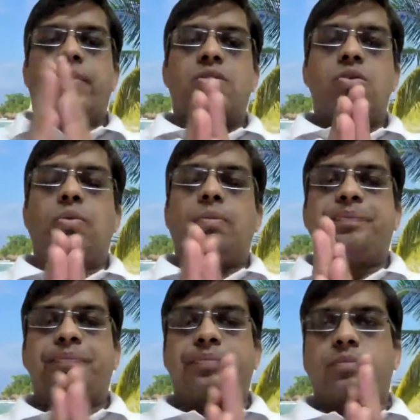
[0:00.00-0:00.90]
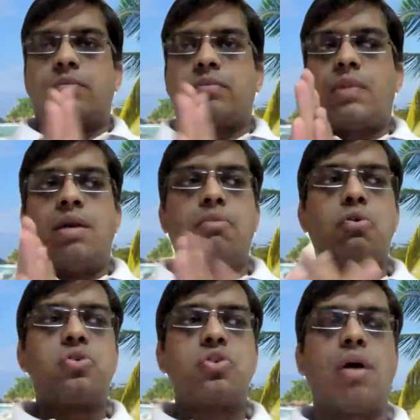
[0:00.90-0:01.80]
So
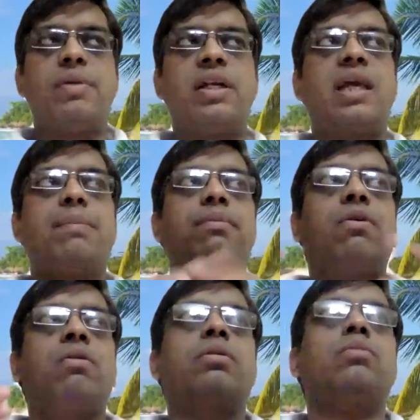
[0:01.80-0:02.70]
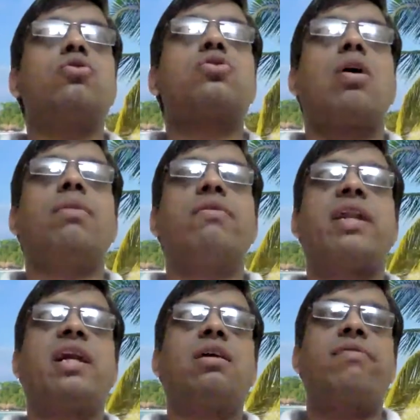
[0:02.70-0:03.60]
most common type or most common
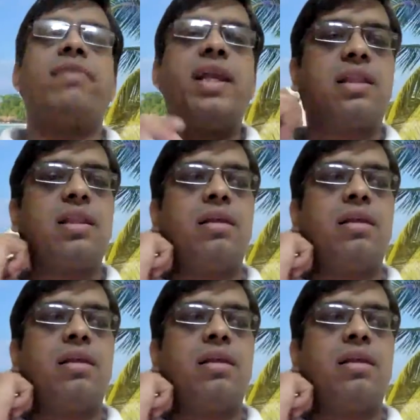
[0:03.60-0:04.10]
variety of headache